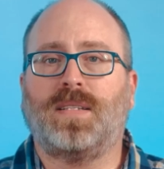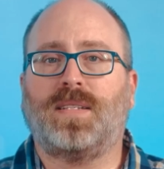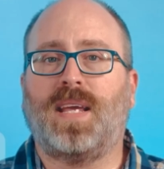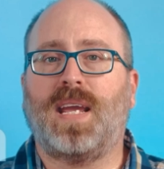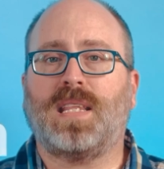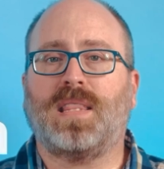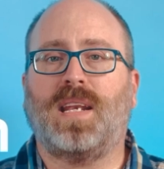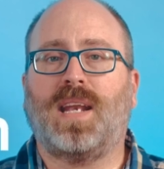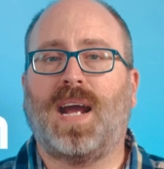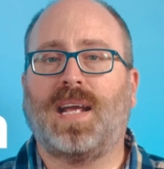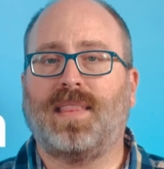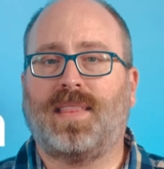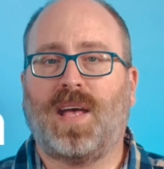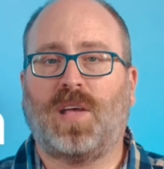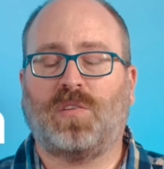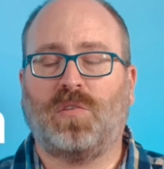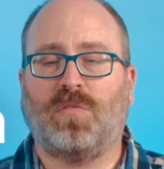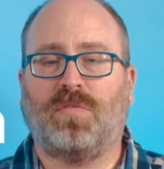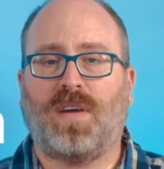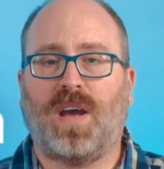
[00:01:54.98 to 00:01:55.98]
Take the
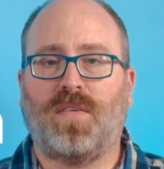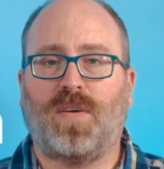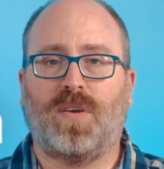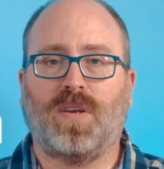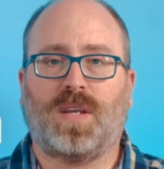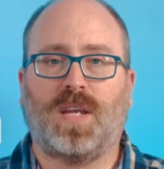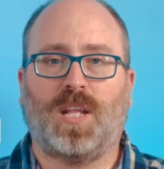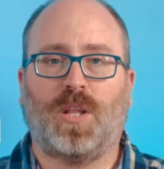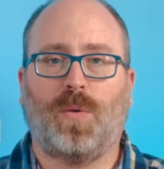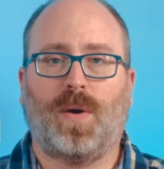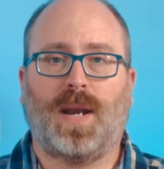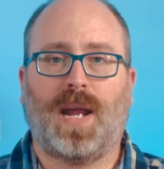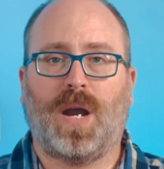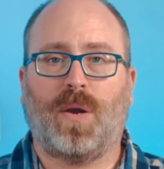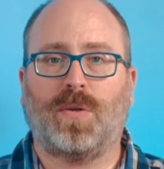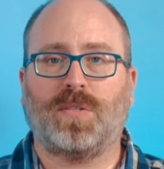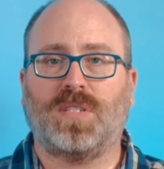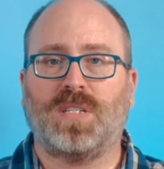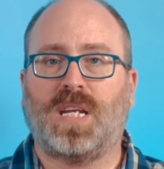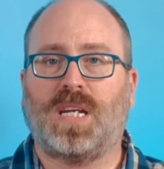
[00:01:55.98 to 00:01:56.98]
9,500 kilowatt
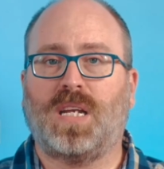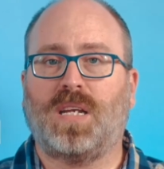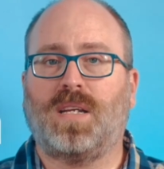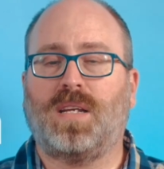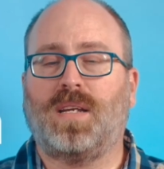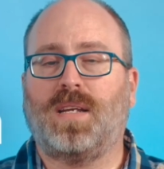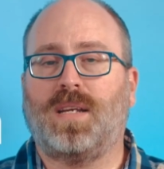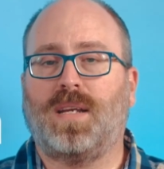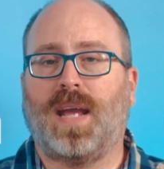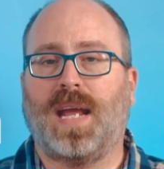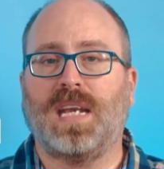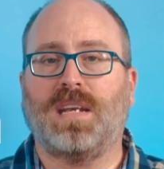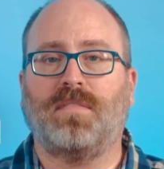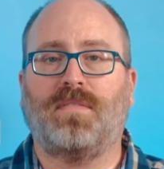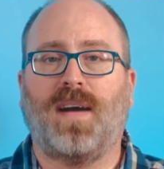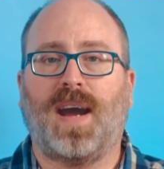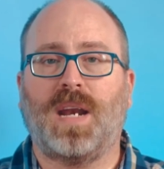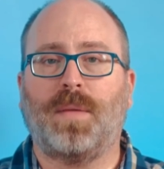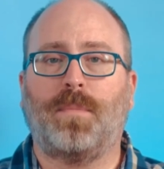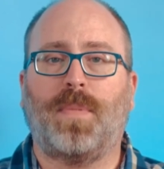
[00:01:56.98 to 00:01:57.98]
hours needed and
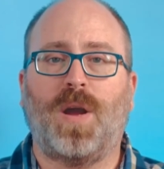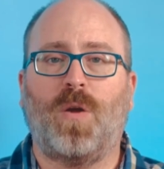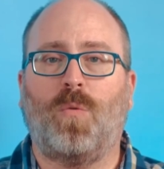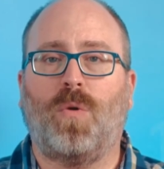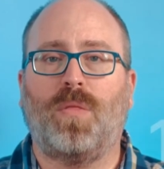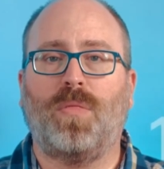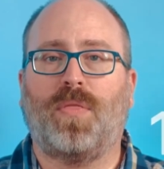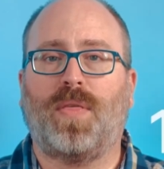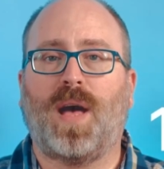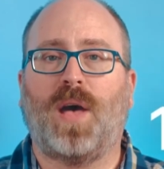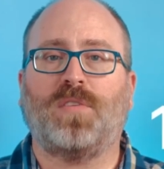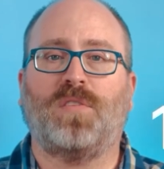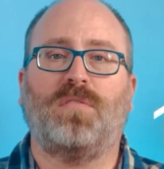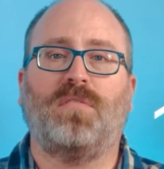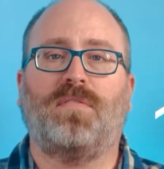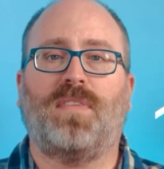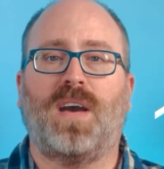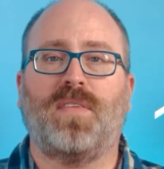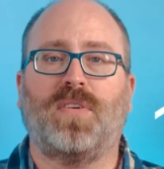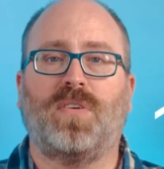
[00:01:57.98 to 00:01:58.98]
divide it by
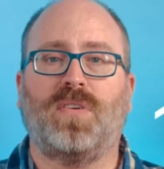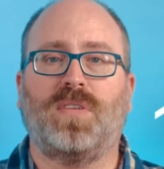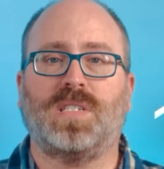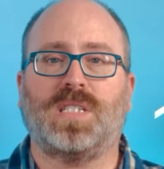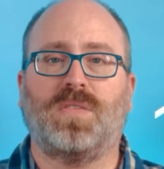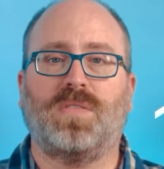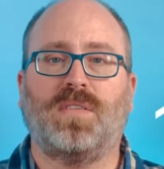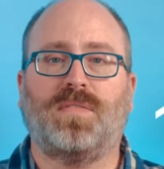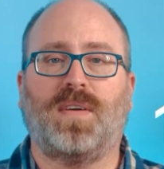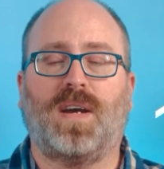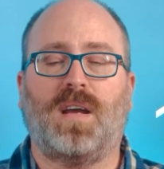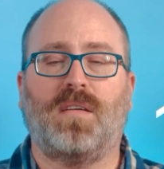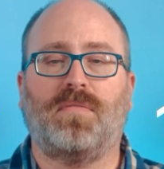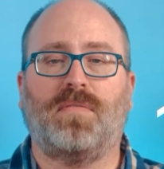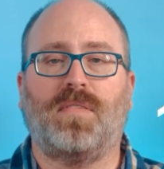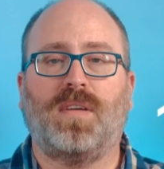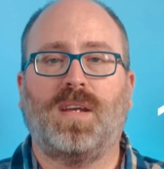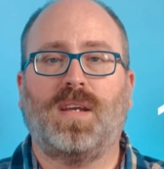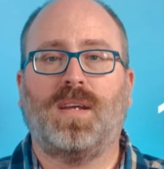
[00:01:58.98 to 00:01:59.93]
1,575,